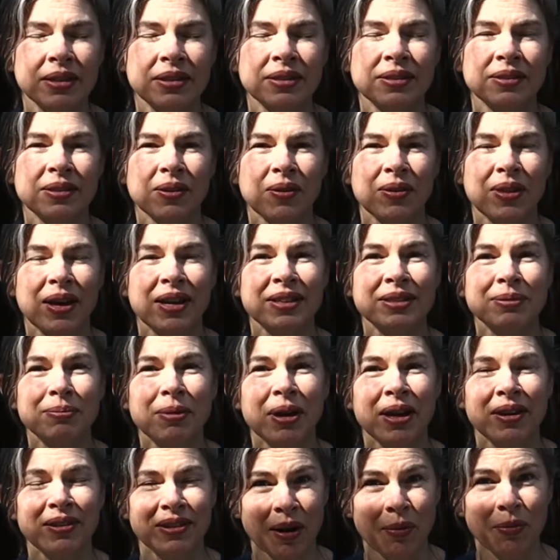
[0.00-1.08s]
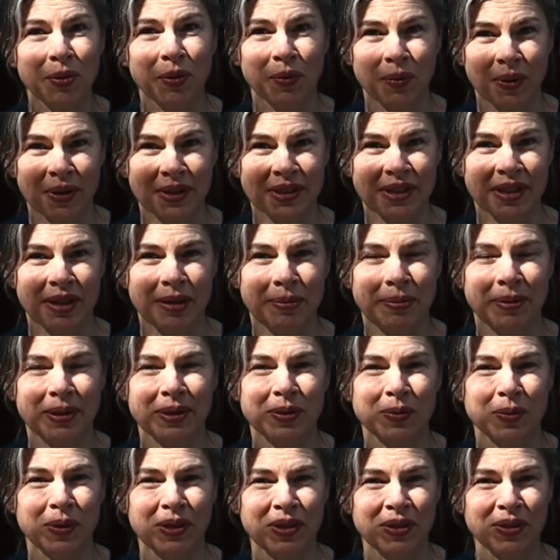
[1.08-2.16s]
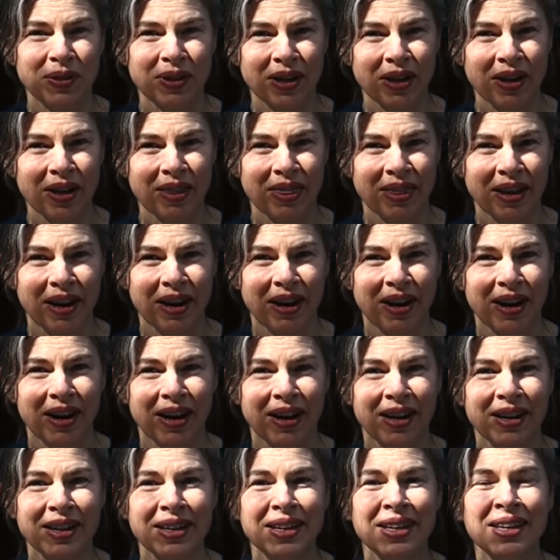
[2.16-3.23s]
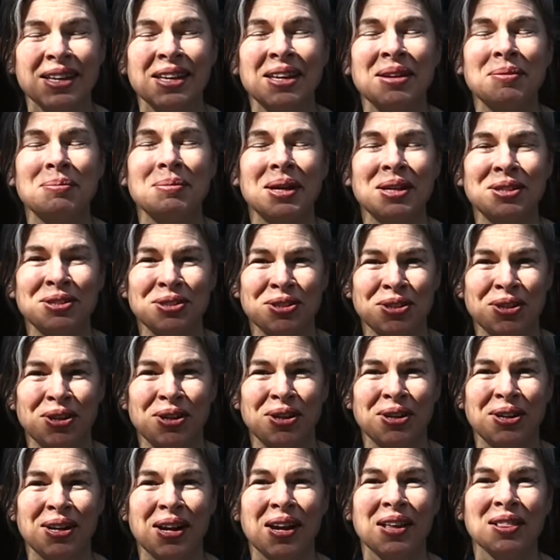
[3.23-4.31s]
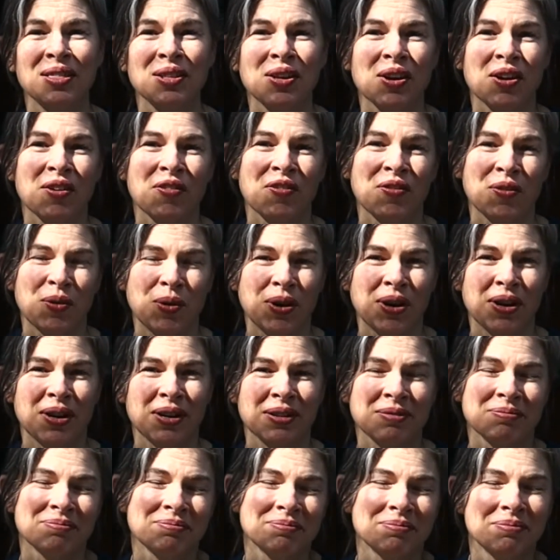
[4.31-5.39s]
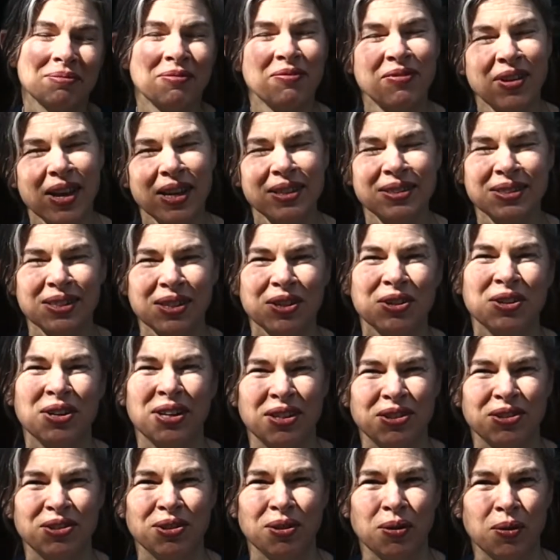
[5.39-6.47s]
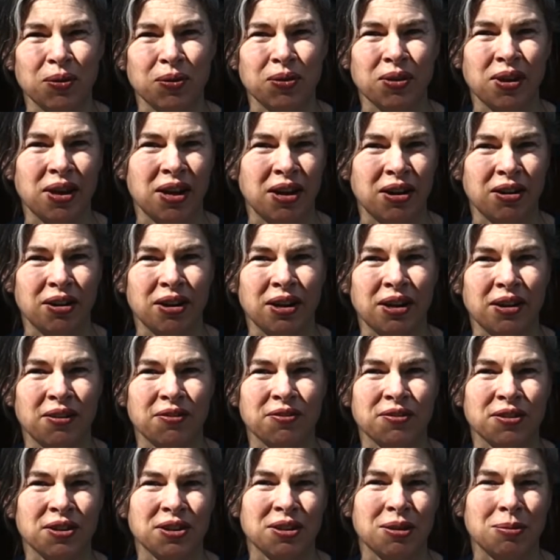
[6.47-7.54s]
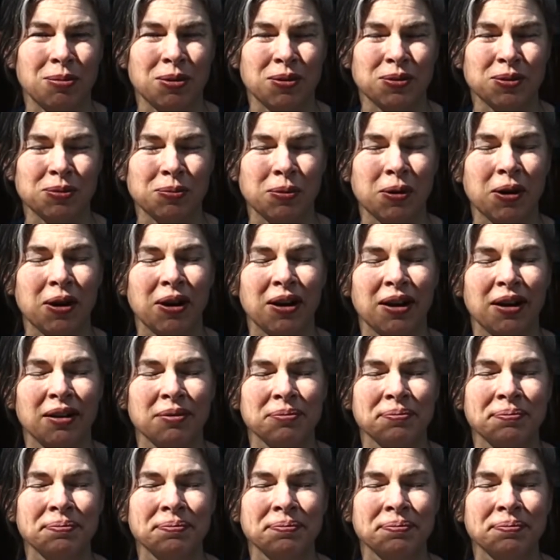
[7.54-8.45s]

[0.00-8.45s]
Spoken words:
So that's my number one tip, is when you get on there, make sure and look for vans that are in your local area for the most part.